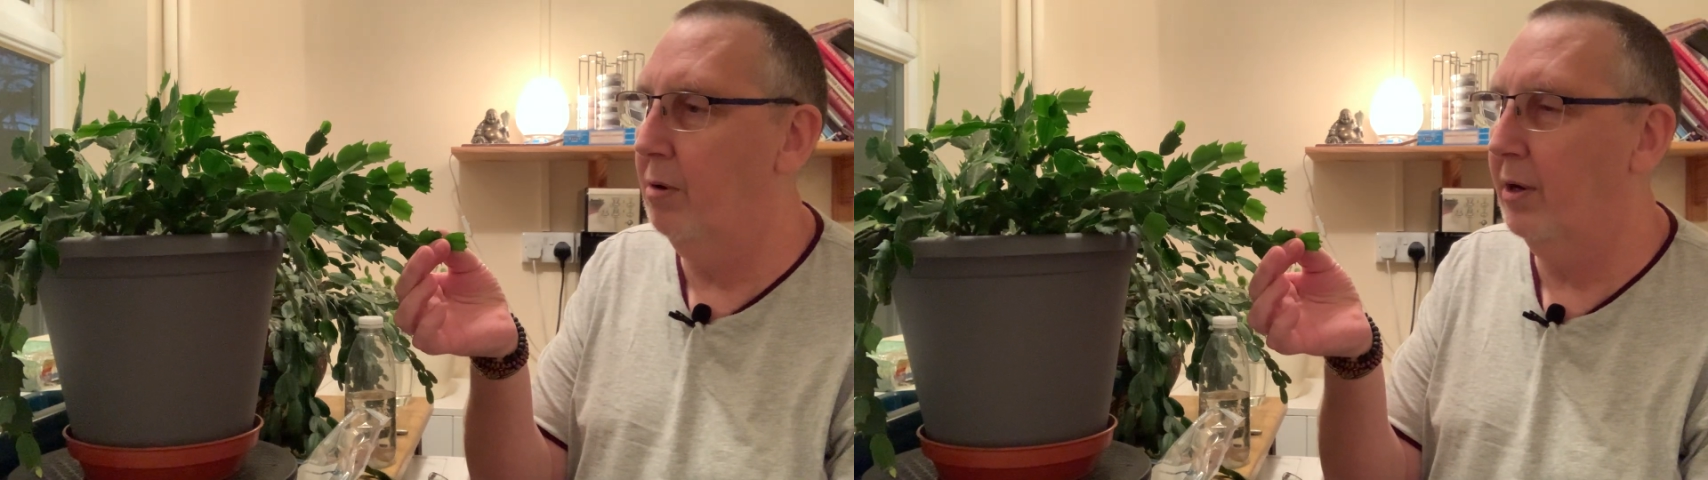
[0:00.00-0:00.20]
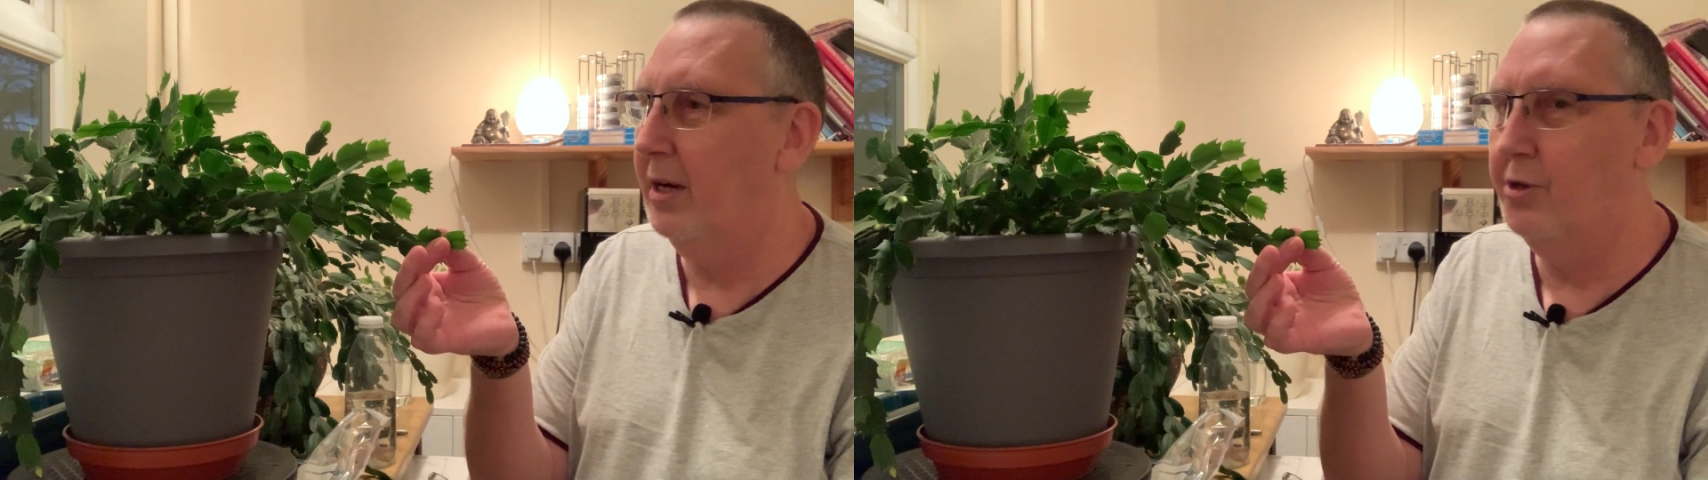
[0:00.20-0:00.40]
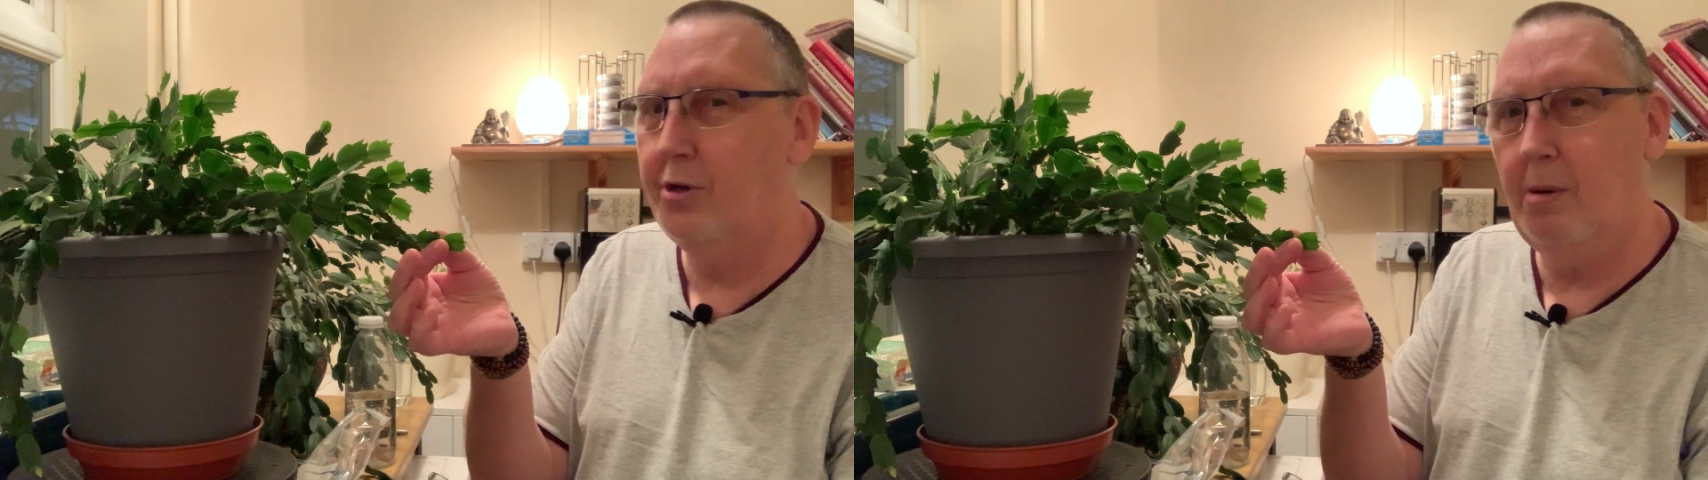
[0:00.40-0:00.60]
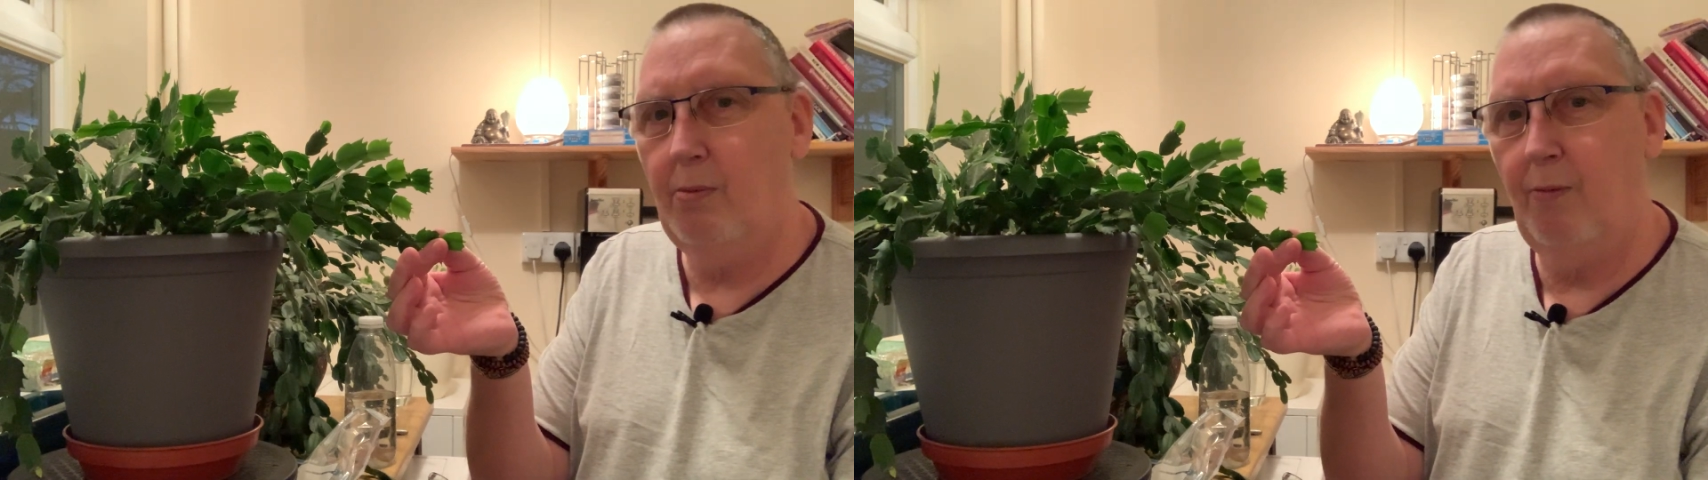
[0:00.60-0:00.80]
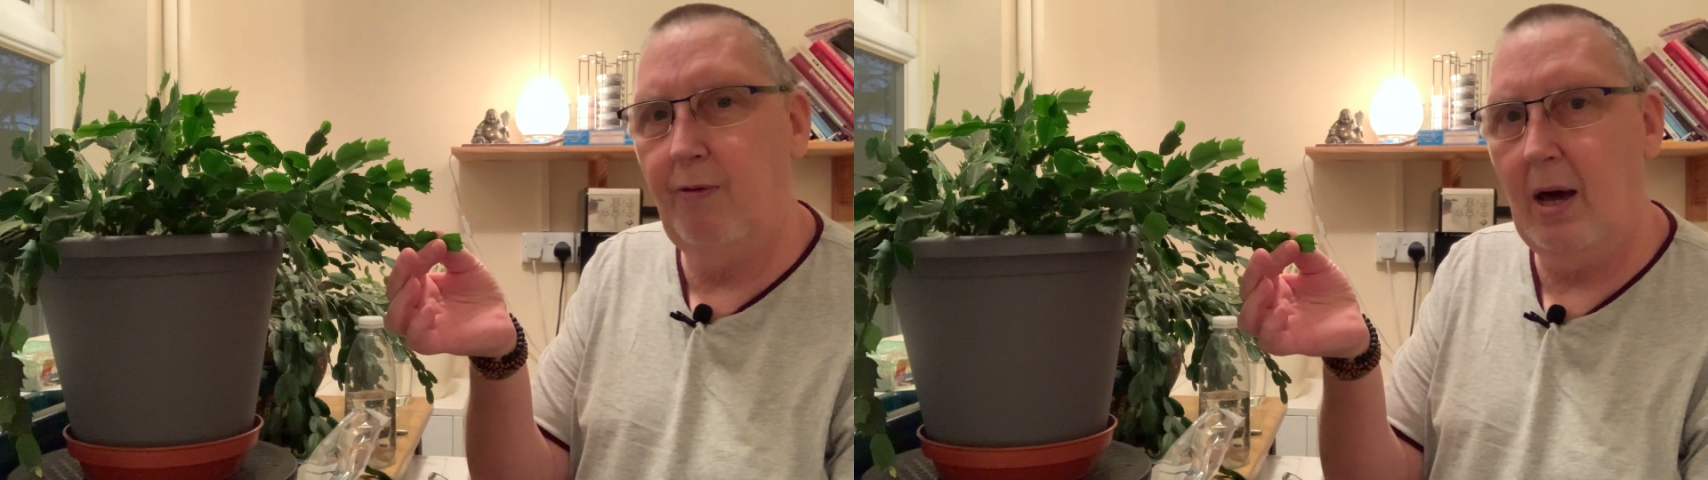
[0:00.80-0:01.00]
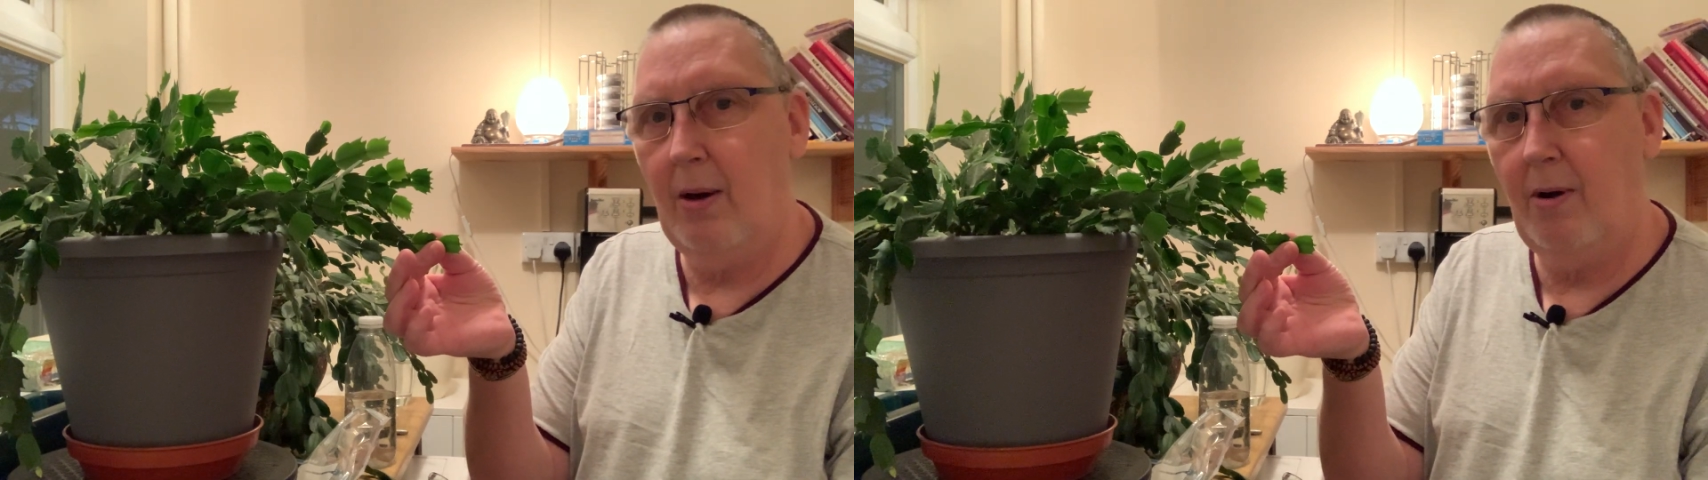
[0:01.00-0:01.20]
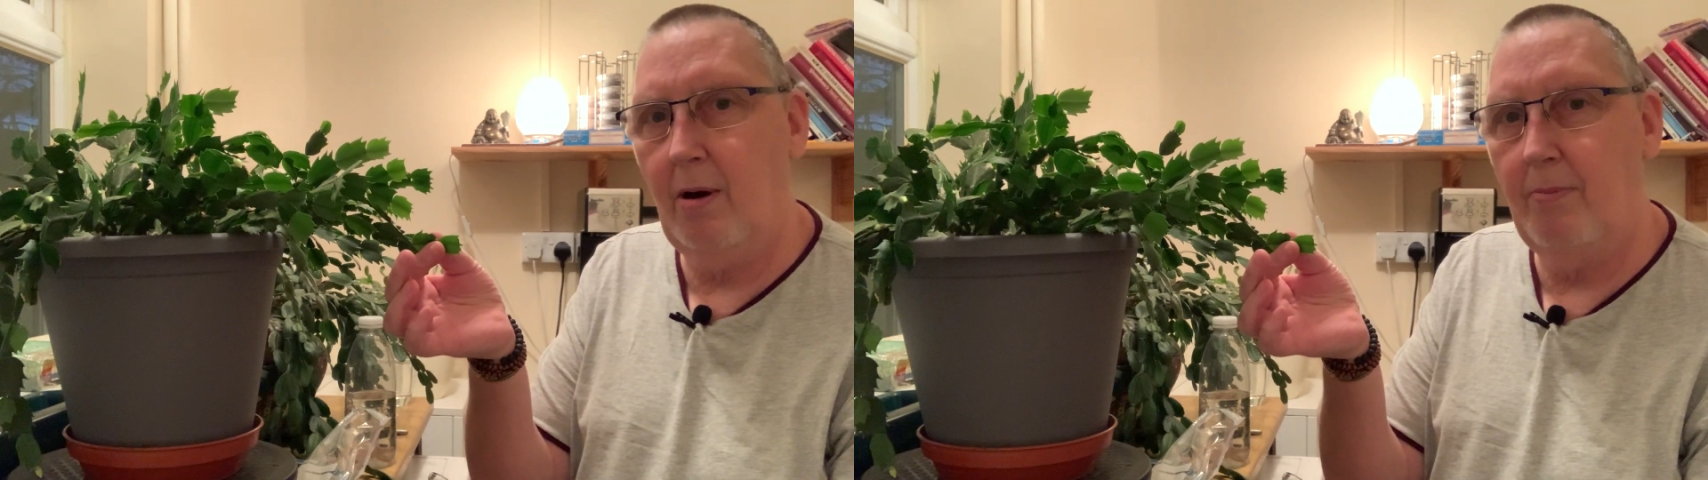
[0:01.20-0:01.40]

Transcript: like a double flower, I